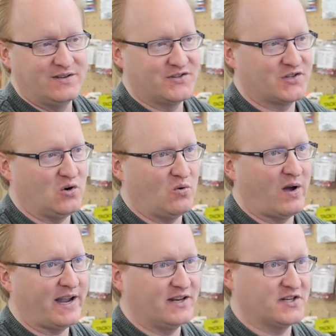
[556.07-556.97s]
so
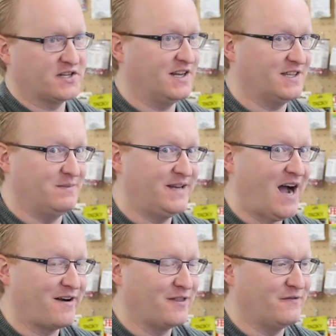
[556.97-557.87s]
I can just cut them
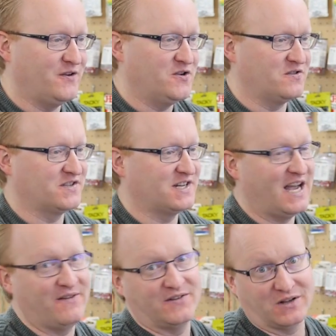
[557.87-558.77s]
down in the future instead
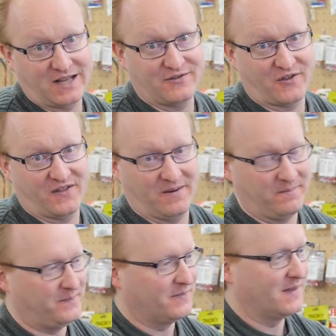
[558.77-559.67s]
of having to lengthen them.